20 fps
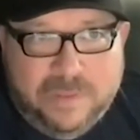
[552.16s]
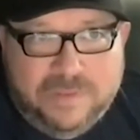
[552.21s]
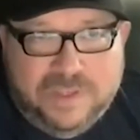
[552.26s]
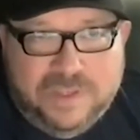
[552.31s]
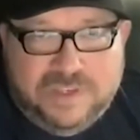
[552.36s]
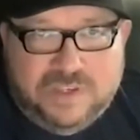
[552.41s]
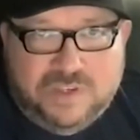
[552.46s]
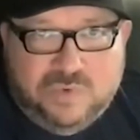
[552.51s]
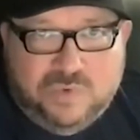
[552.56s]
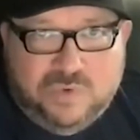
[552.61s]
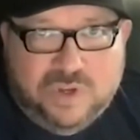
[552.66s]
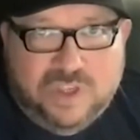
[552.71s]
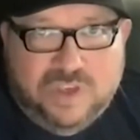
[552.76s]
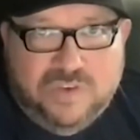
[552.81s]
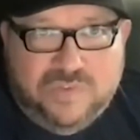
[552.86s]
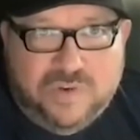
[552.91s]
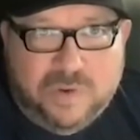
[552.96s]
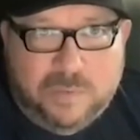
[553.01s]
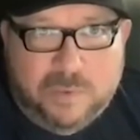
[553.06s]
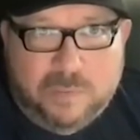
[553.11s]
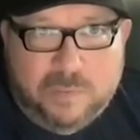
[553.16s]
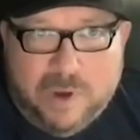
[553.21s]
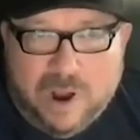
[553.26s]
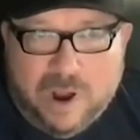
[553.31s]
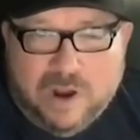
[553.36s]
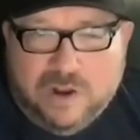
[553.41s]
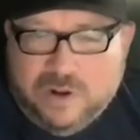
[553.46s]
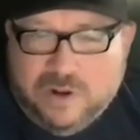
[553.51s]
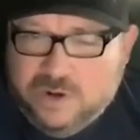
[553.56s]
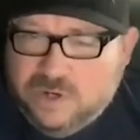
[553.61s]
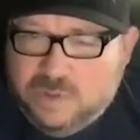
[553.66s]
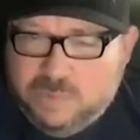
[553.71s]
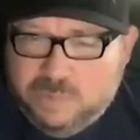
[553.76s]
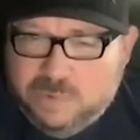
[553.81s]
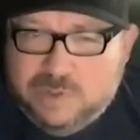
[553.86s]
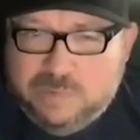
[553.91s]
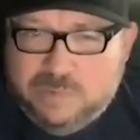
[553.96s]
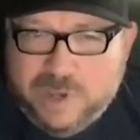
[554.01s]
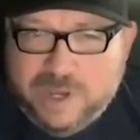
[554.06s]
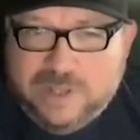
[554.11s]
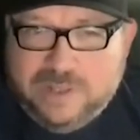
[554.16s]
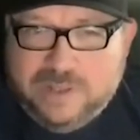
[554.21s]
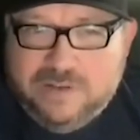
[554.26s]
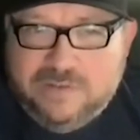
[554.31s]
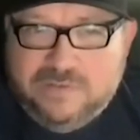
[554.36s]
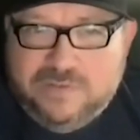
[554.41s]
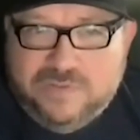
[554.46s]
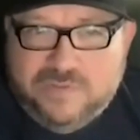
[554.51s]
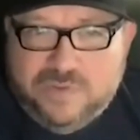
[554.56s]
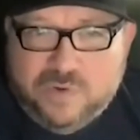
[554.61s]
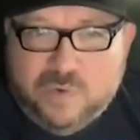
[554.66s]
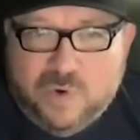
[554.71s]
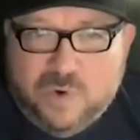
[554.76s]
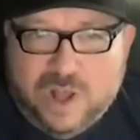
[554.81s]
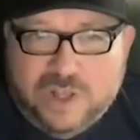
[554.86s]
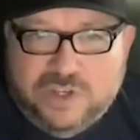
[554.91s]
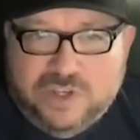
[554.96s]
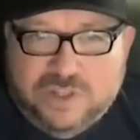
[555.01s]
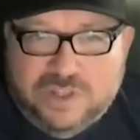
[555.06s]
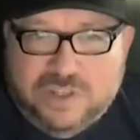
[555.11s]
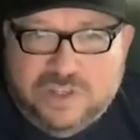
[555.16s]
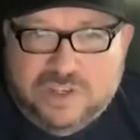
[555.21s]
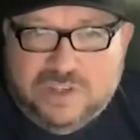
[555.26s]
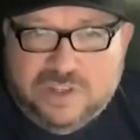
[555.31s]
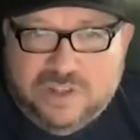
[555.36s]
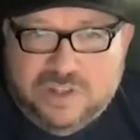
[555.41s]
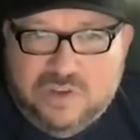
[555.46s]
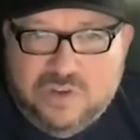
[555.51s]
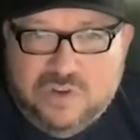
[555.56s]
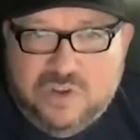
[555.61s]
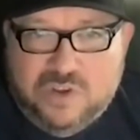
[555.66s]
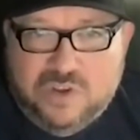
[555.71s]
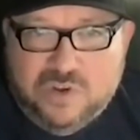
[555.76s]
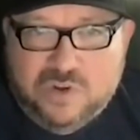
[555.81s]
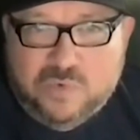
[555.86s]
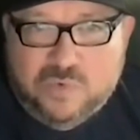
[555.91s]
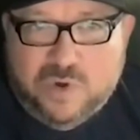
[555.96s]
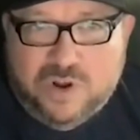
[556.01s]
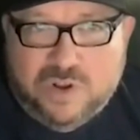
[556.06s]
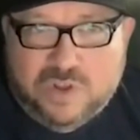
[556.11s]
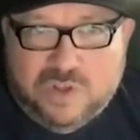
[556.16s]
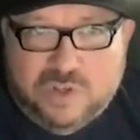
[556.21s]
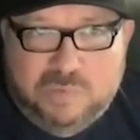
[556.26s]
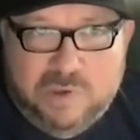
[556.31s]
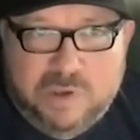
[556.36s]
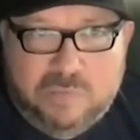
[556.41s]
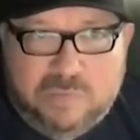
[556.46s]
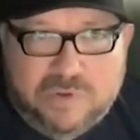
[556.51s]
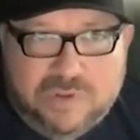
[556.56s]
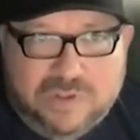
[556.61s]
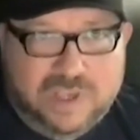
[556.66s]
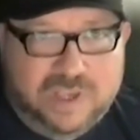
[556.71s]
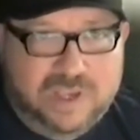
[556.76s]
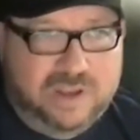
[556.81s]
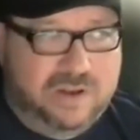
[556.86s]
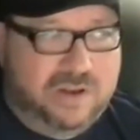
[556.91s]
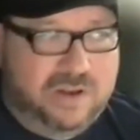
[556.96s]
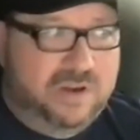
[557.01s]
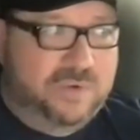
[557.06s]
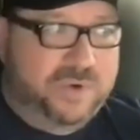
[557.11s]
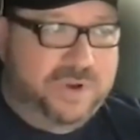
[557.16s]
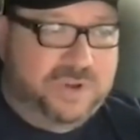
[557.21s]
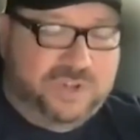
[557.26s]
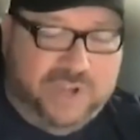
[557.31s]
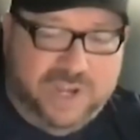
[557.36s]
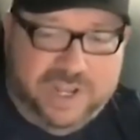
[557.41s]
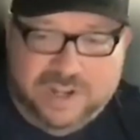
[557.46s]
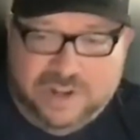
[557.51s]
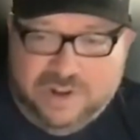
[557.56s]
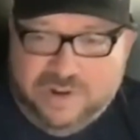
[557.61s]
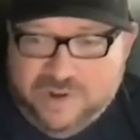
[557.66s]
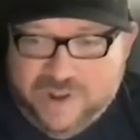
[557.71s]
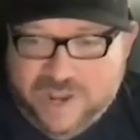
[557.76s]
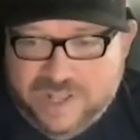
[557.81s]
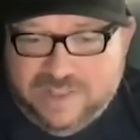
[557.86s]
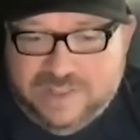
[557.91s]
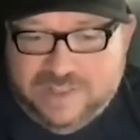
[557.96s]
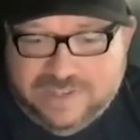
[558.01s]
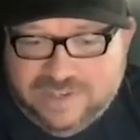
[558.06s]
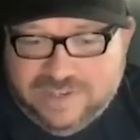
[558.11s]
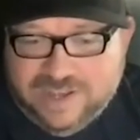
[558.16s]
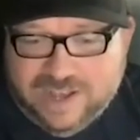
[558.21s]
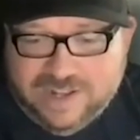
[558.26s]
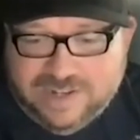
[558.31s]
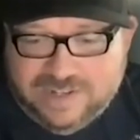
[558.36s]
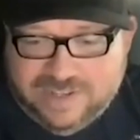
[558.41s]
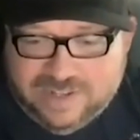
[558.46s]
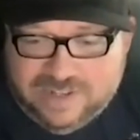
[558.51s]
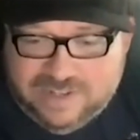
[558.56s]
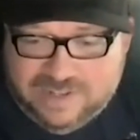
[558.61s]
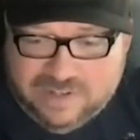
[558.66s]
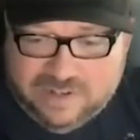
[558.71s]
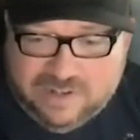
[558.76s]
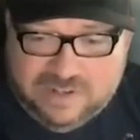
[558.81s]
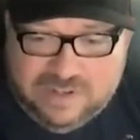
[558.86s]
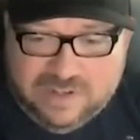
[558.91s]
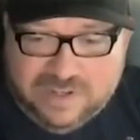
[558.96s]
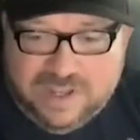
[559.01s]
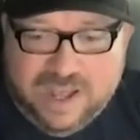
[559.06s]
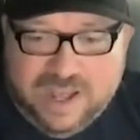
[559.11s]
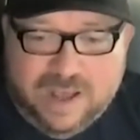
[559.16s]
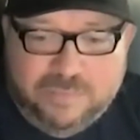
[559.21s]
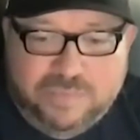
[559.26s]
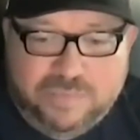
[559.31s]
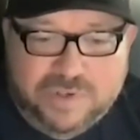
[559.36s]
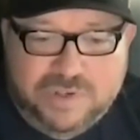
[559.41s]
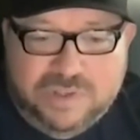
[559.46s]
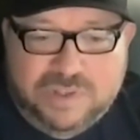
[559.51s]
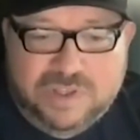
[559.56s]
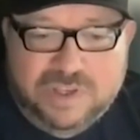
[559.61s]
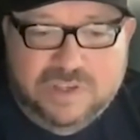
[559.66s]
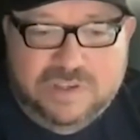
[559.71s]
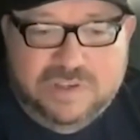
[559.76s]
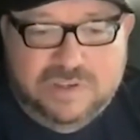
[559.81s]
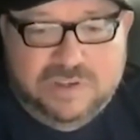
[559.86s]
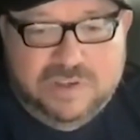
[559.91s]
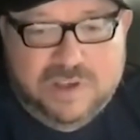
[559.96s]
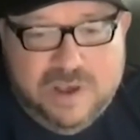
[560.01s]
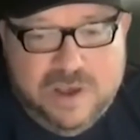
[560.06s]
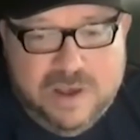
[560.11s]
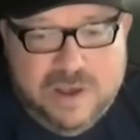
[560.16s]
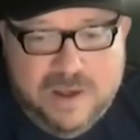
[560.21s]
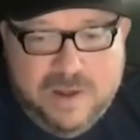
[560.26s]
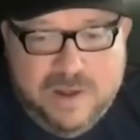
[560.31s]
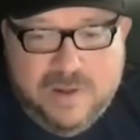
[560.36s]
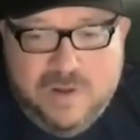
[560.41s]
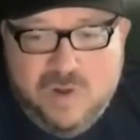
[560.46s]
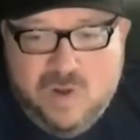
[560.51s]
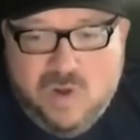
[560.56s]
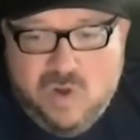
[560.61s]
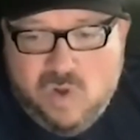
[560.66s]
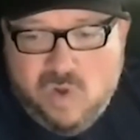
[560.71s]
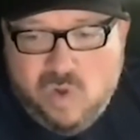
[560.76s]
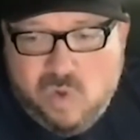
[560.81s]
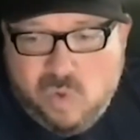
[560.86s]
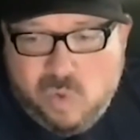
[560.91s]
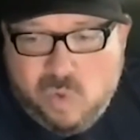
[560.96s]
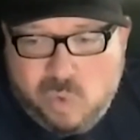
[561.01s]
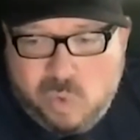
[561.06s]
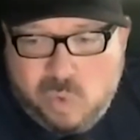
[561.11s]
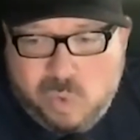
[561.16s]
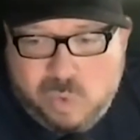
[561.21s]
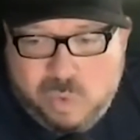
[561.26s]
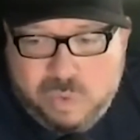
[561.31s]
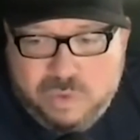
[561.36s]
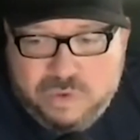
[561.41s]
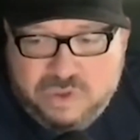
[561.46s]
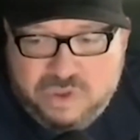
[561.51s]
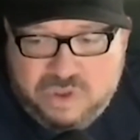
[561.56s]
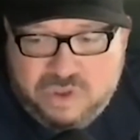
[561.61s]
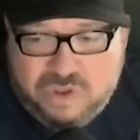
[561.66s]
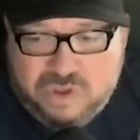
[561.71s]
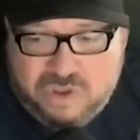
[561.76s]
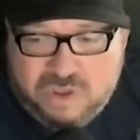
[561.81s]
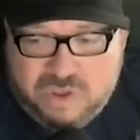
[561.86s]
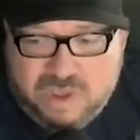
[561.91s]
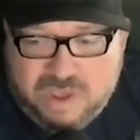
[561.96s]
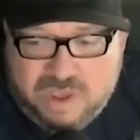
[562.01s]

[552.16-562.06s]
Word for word: This is really from a marketer's perspective. If you're watching this and you, you're one of those people who's like, oh, we're trying to create this content to, to accomplish this, you,